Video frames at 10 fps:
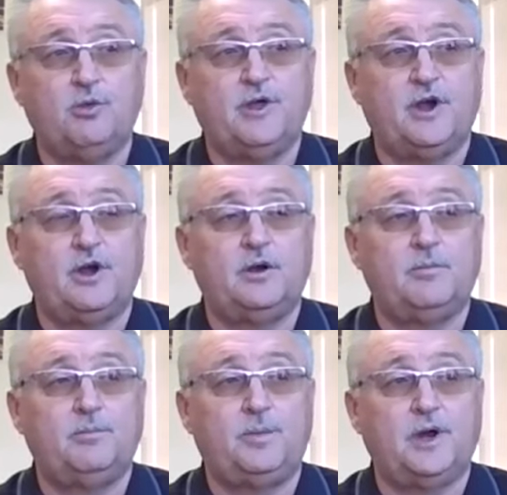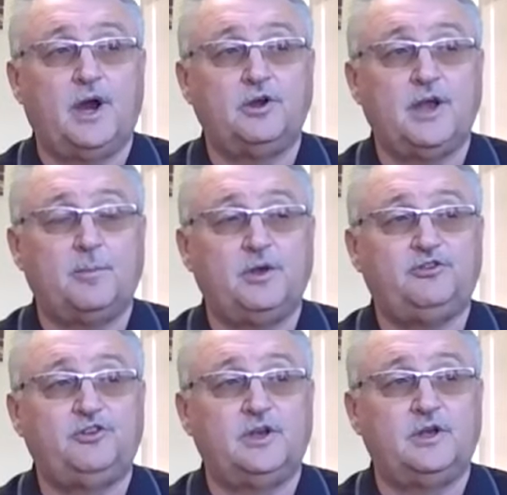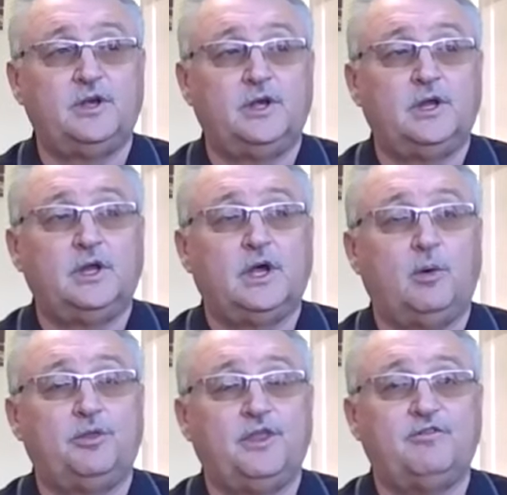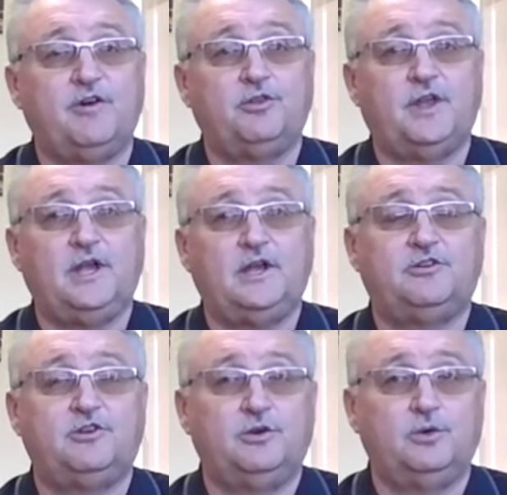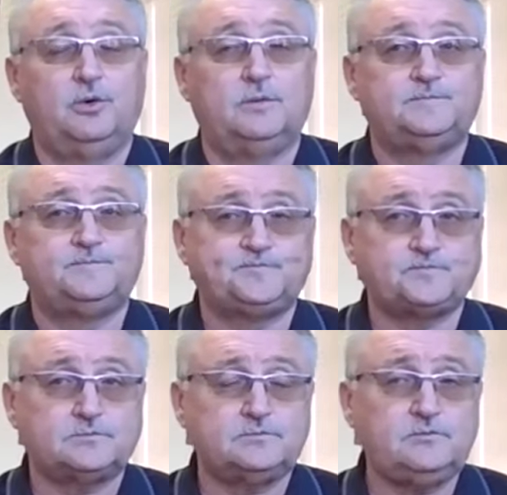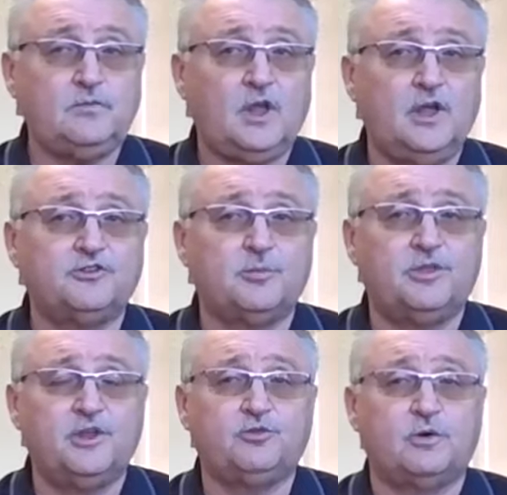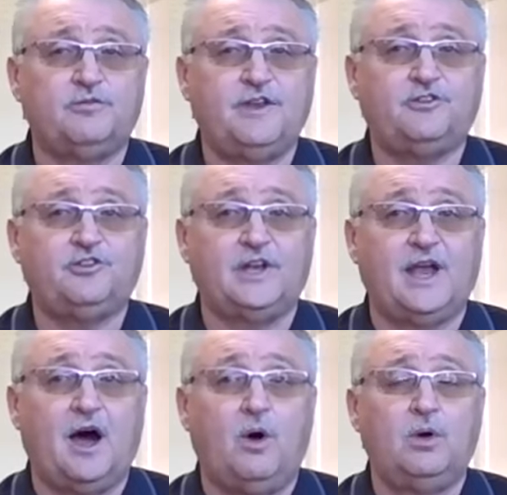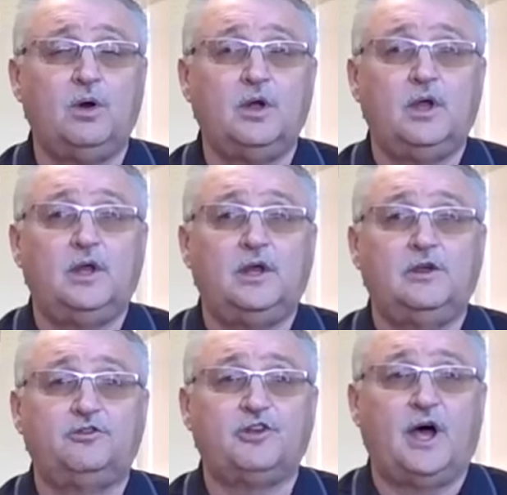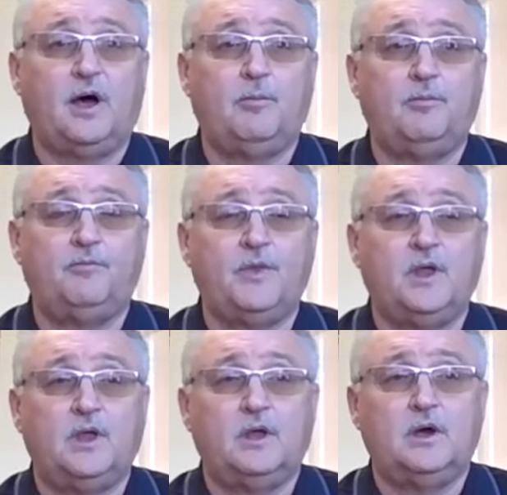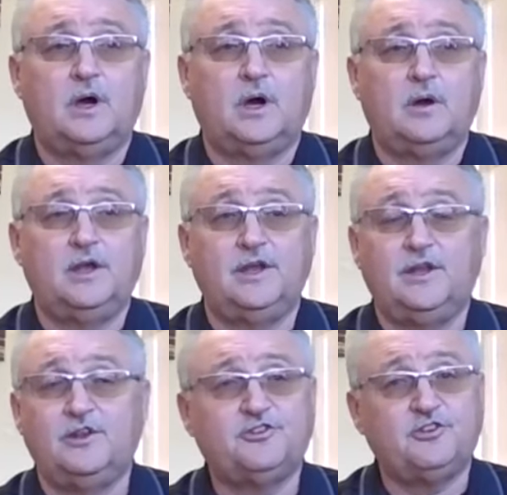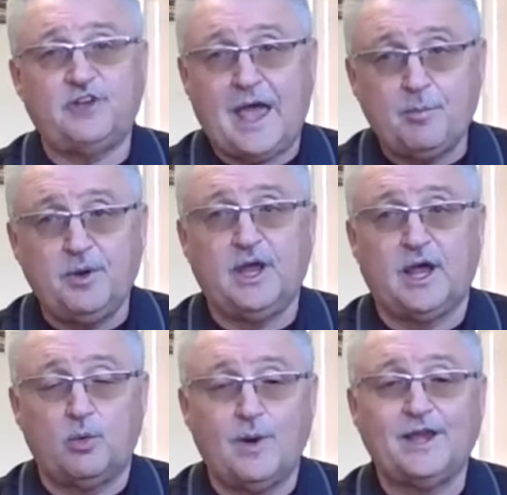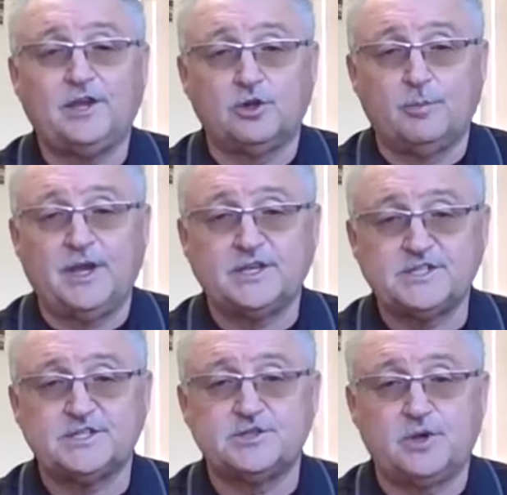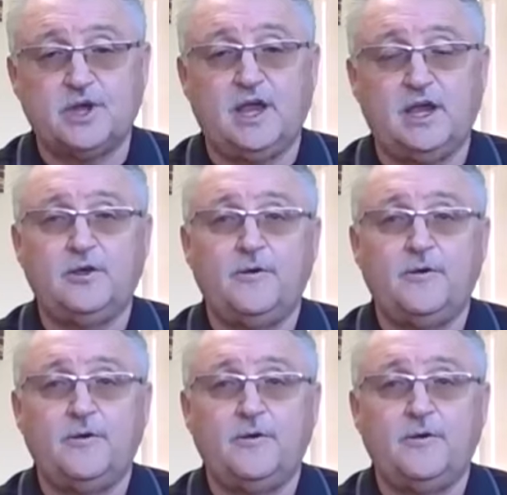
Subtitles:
there, but our deputies did what they felt they needed to do. And some things we're facing now is, and this is happening on a regular basis, okay,